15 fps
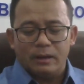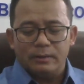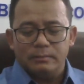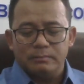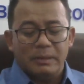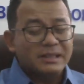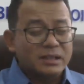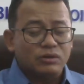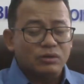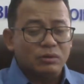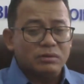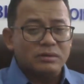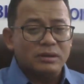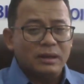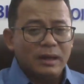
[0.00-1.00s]

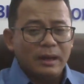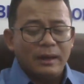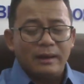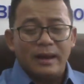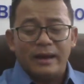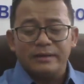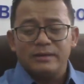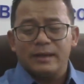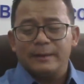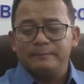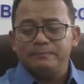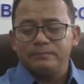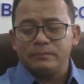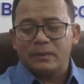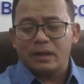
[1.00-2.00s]
methodology like the
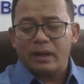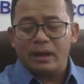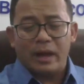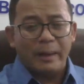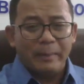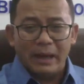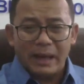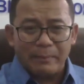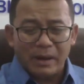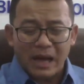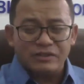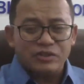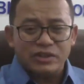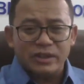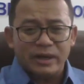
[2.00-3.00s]
MLM
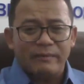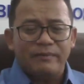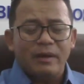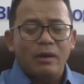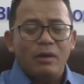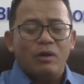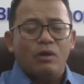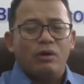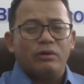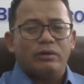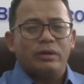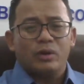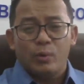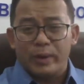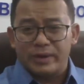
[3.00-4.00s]
concept or the
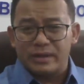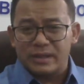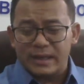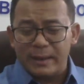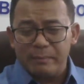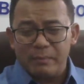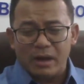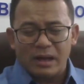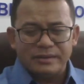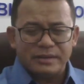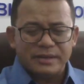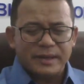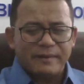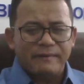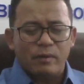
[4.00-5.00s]
quick scheme
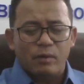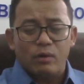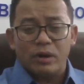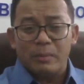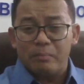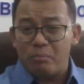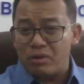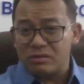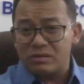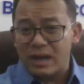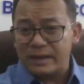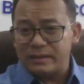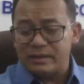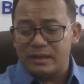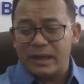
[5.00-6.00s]
concept or the Ponzi
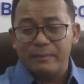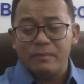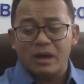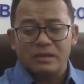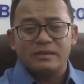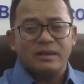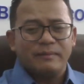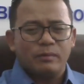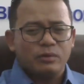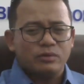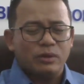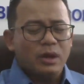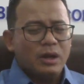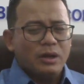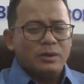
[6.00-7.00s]
scheme concept also.
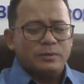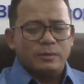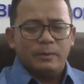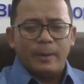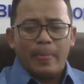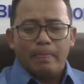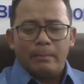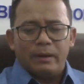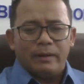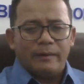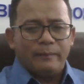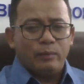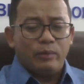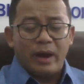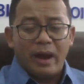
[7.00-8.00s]
So
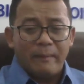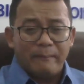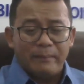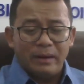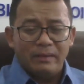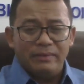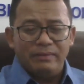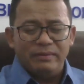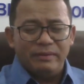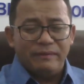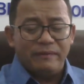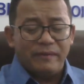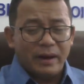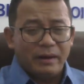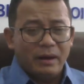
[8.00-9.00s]
we have been
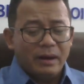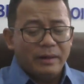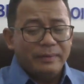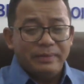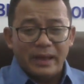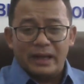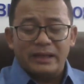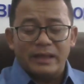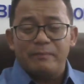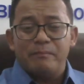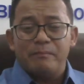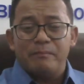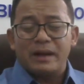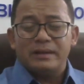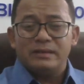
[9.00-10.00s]
different negative
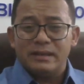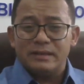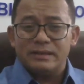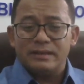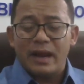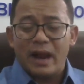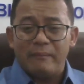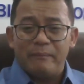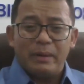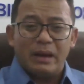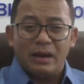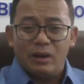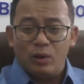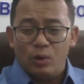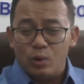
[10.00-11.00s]
mindsets that have
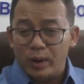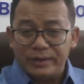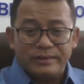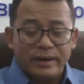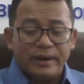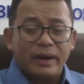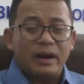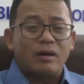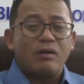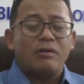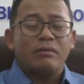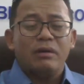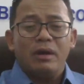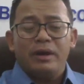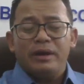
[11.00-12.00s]
been loitering around
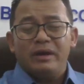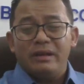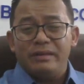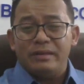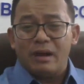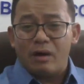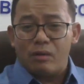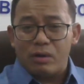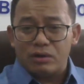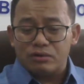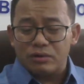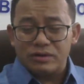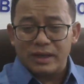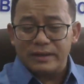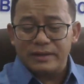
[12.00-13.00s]
in our
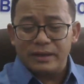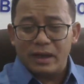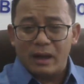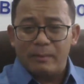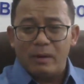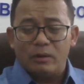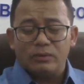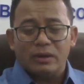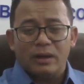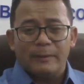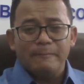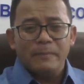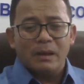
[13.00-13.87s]
society about the